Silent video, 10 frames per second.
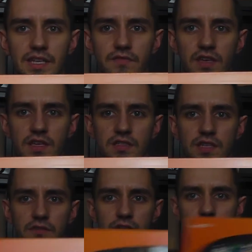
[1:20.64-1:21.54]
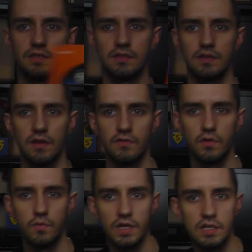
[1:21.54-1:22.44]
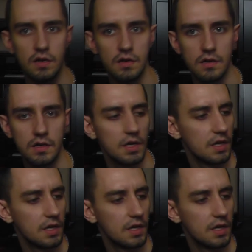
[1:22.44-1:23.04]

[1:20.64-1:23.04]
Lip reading: TV series. I've gone really dark.